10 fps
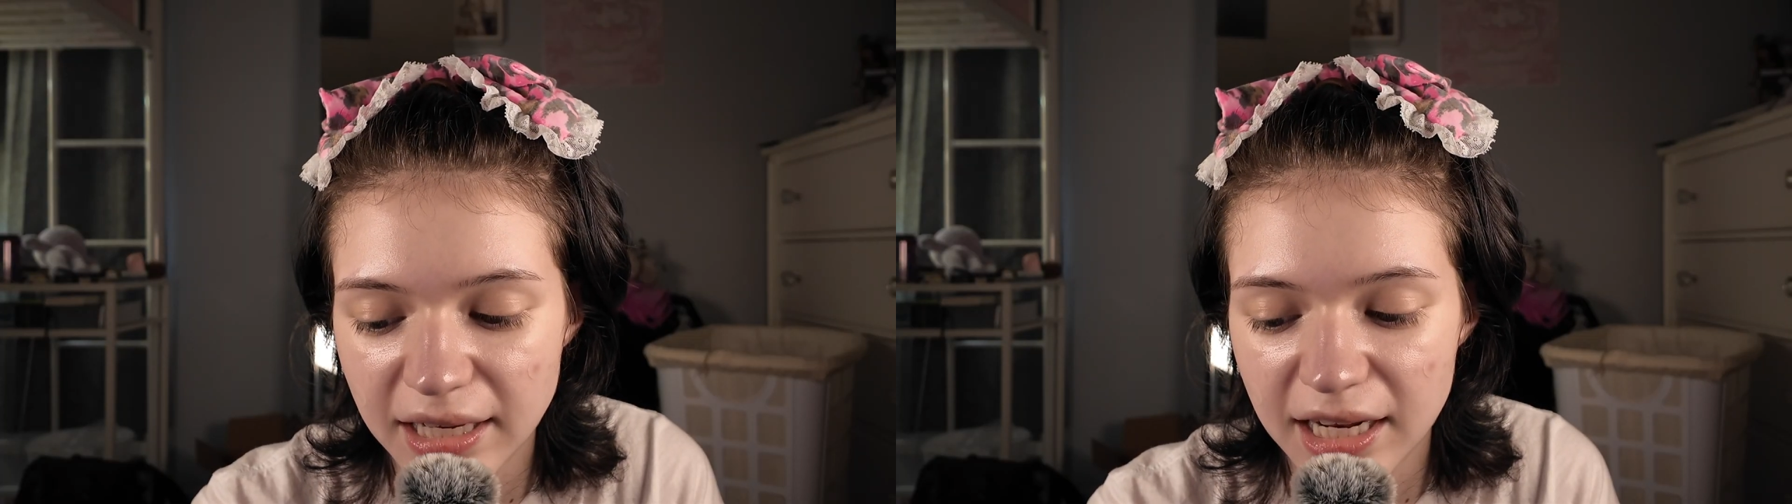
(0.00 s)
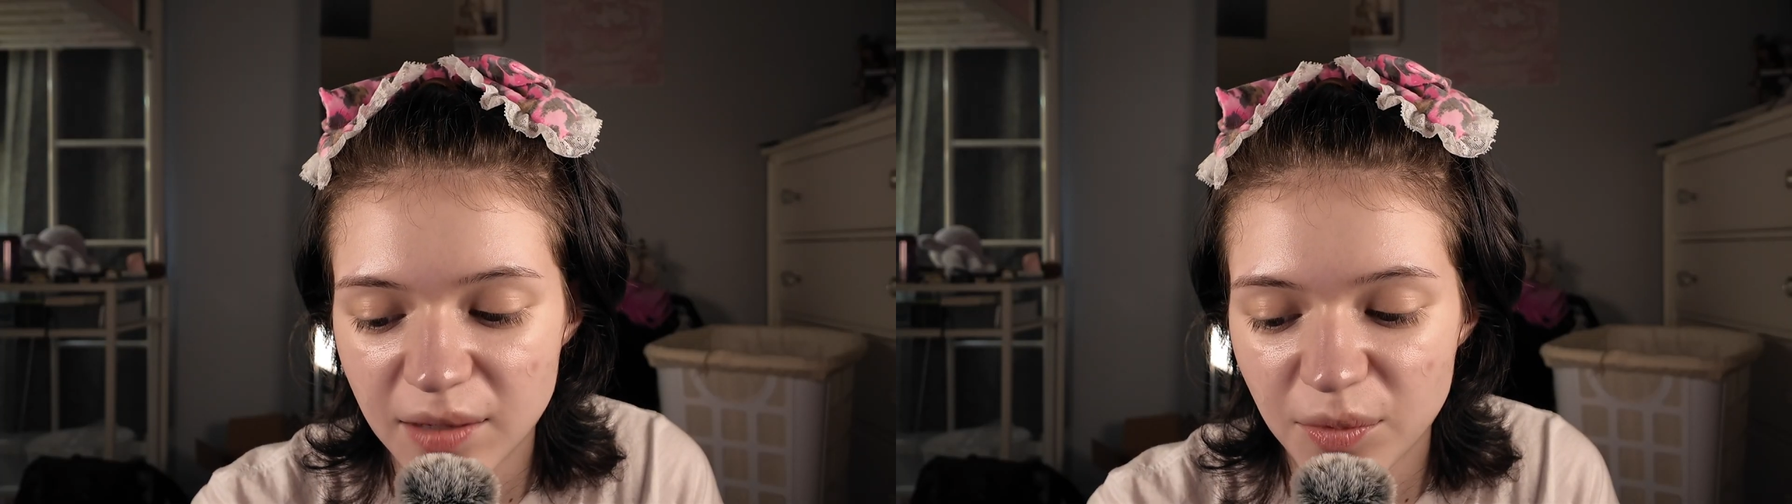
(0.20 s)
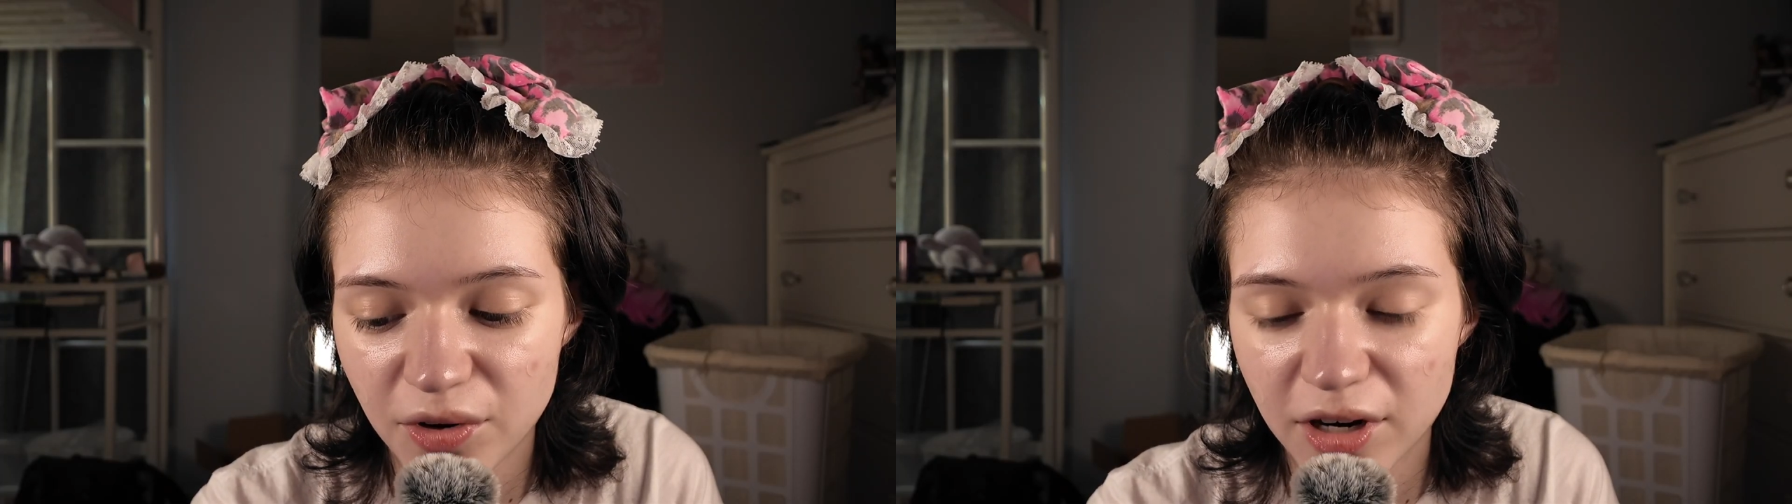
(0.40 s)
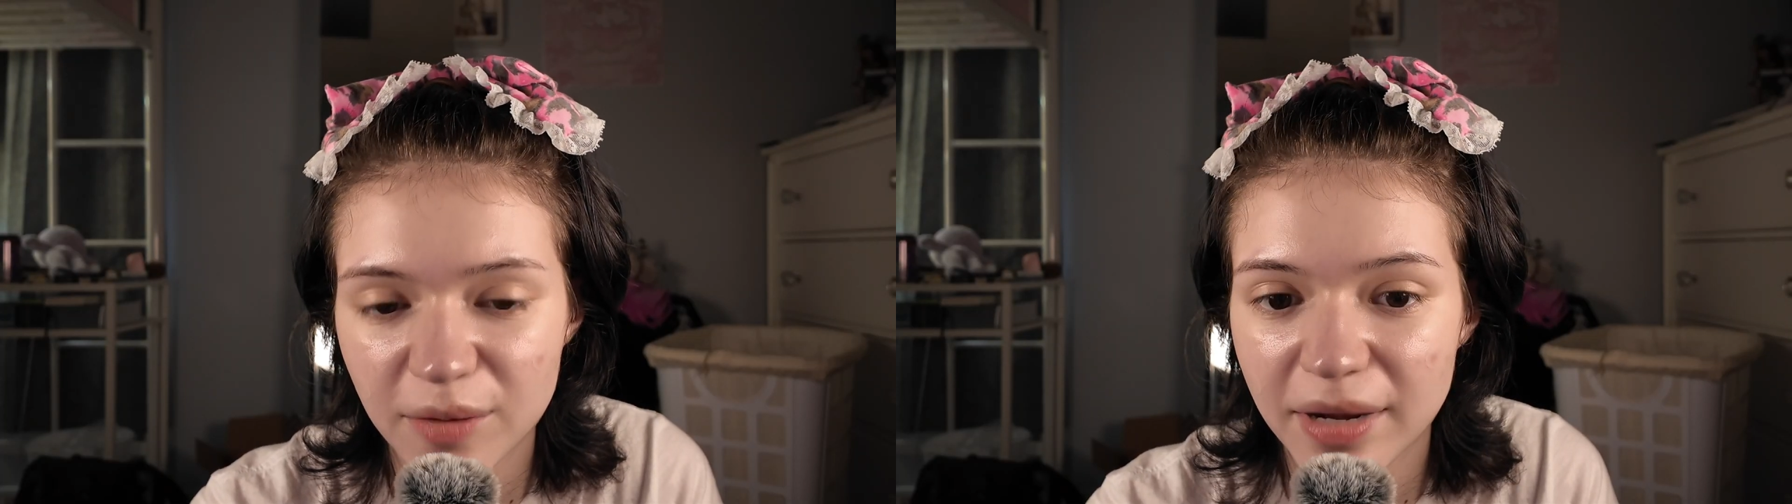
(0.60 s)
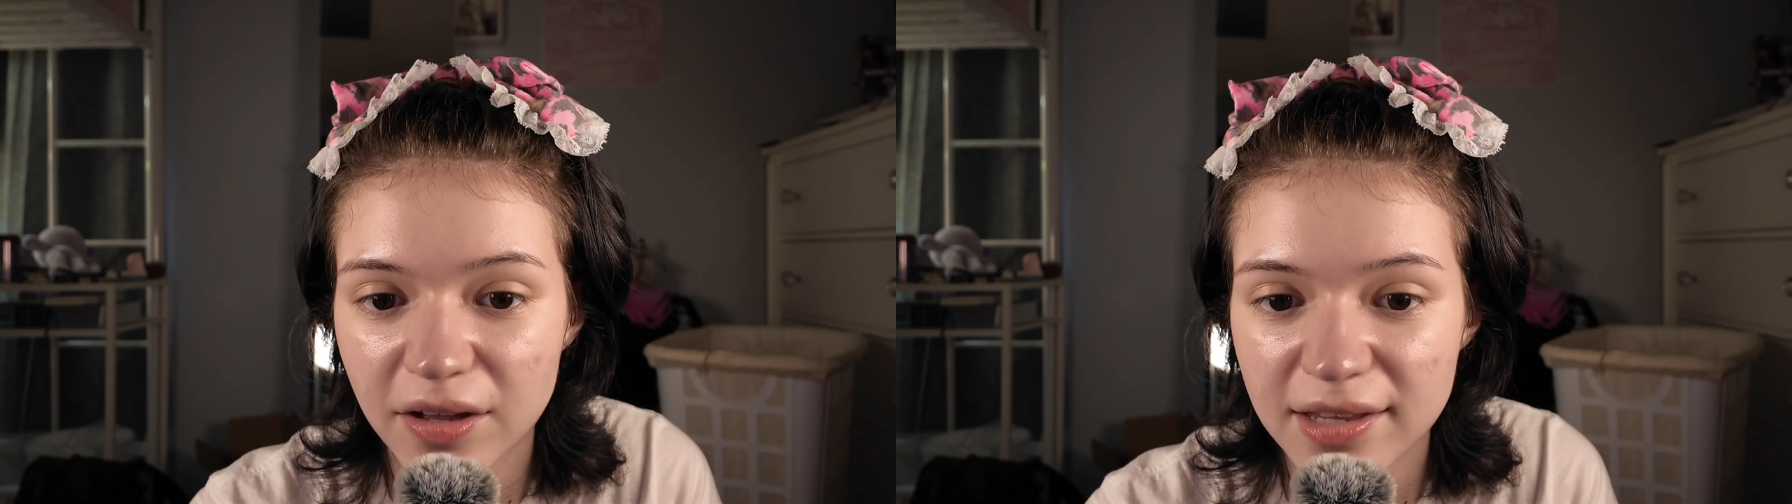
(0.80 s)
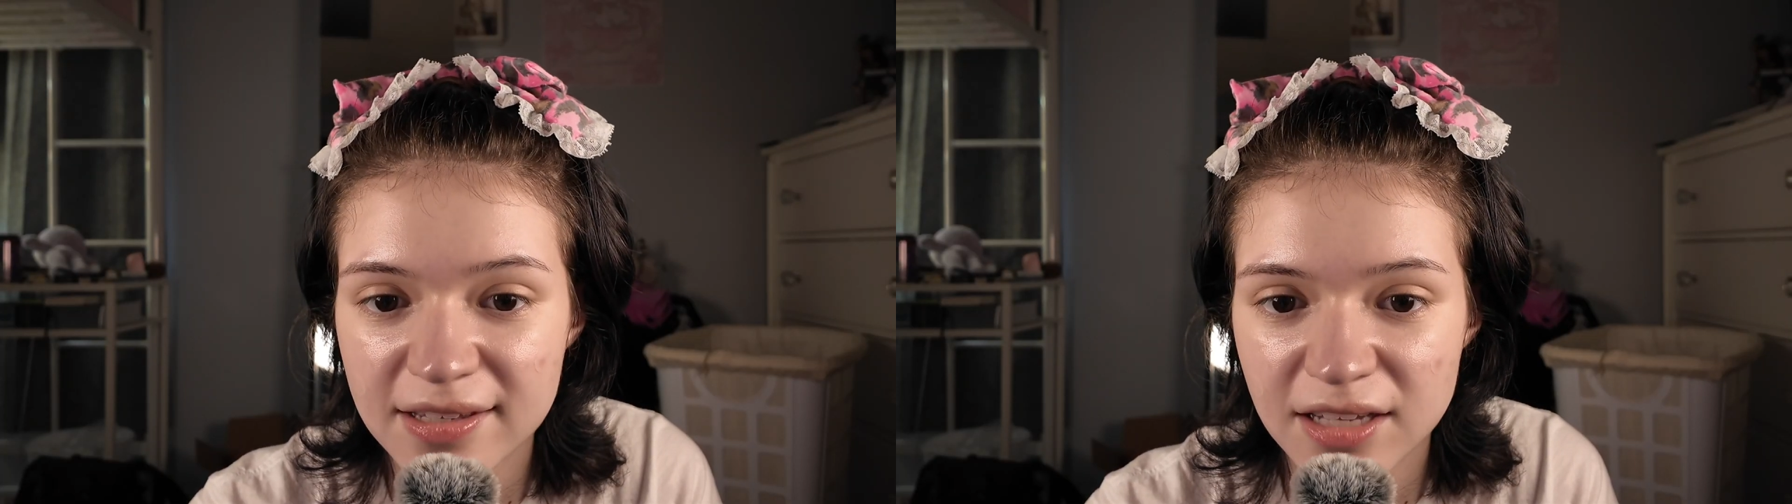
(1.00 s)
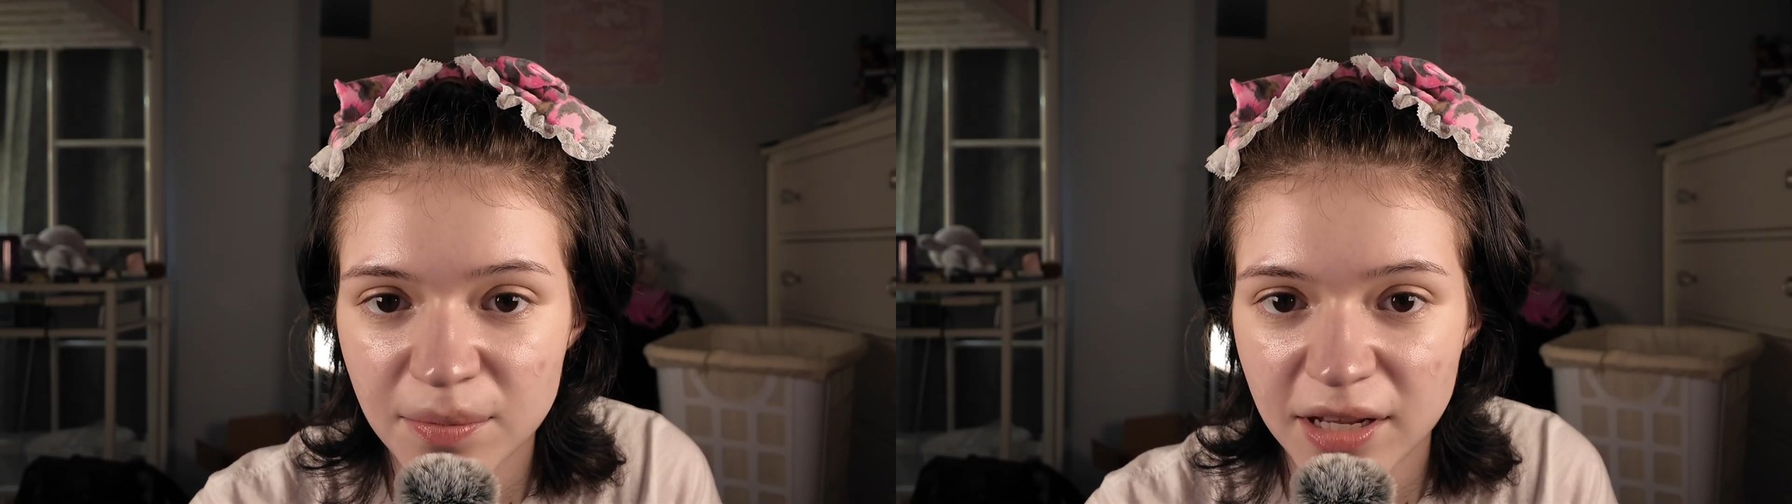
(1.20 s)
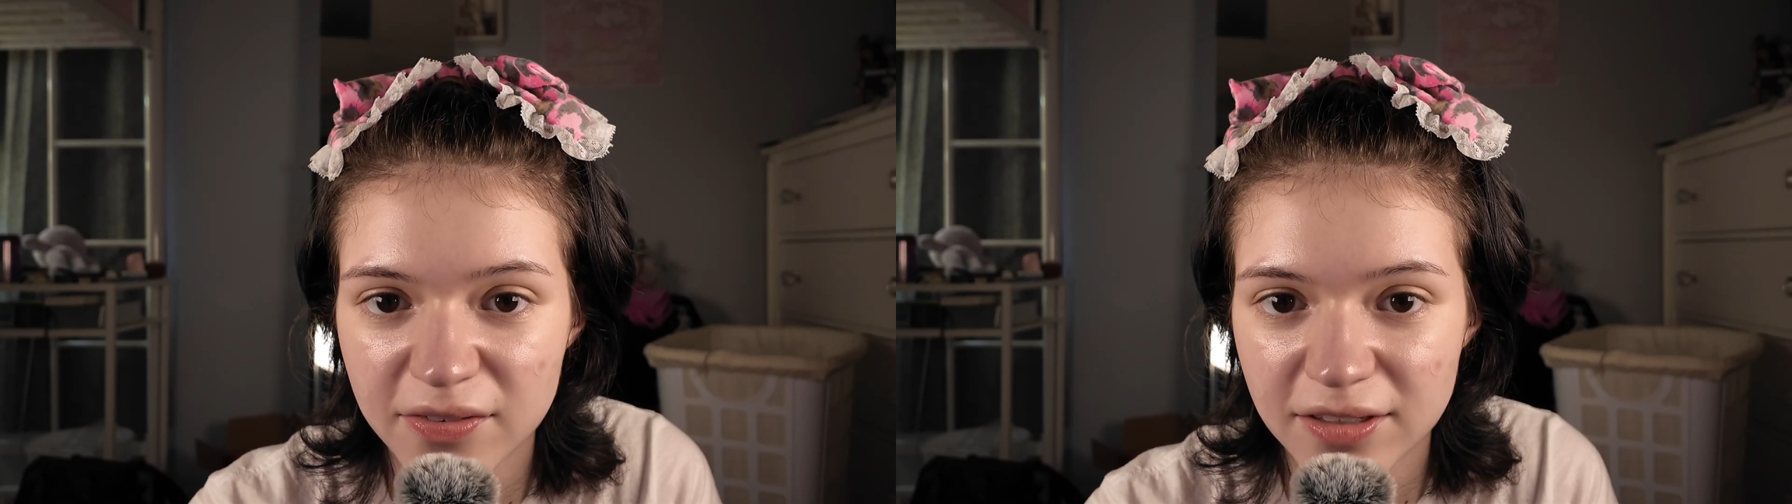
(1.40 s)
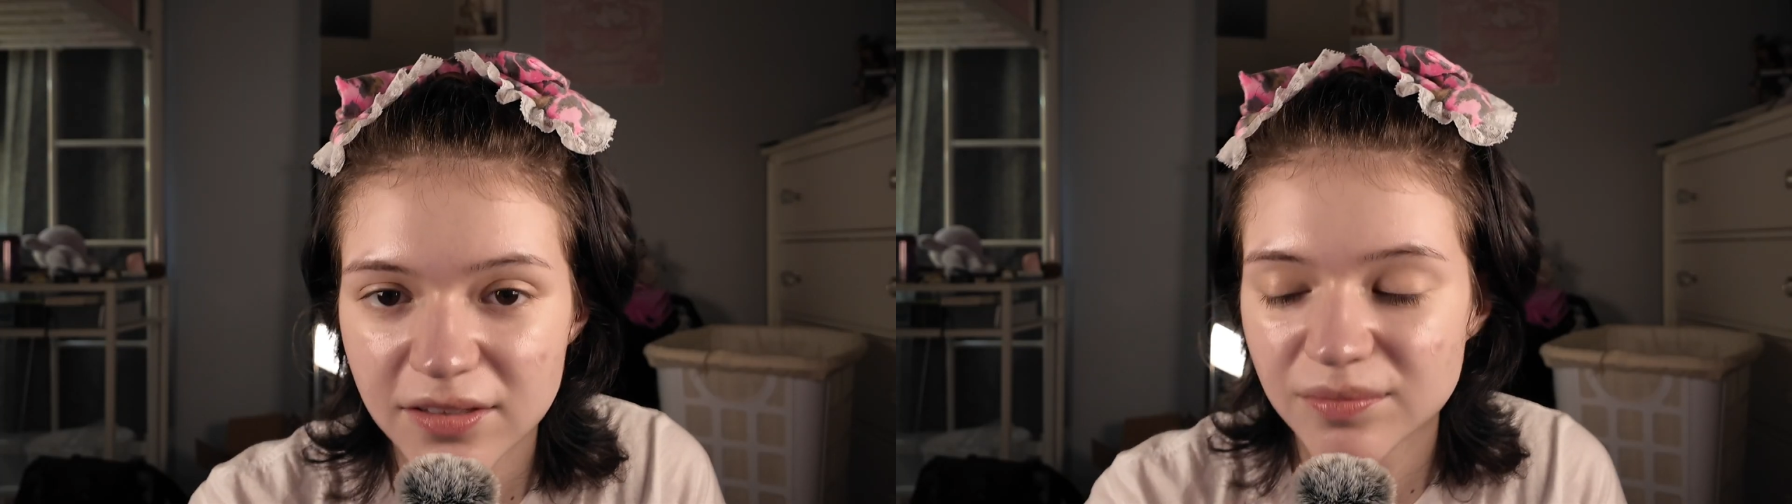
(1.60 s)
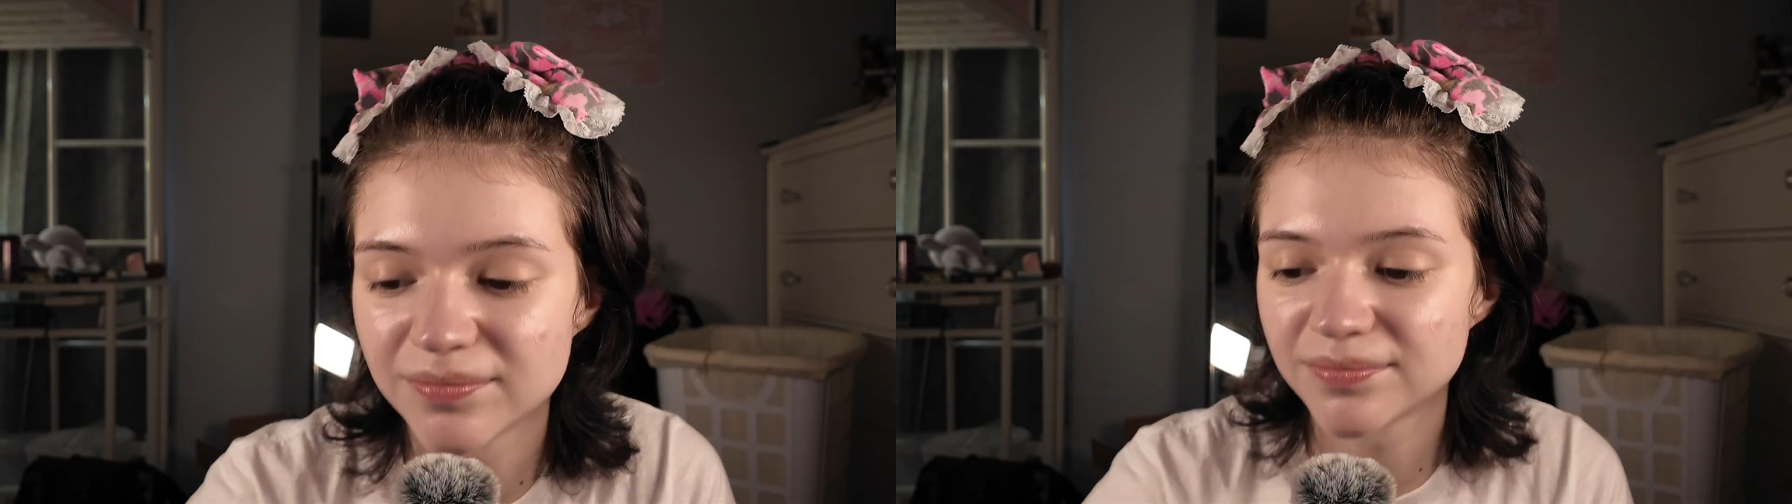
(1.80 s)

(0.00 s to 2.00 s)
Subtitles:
any more about the sublevel.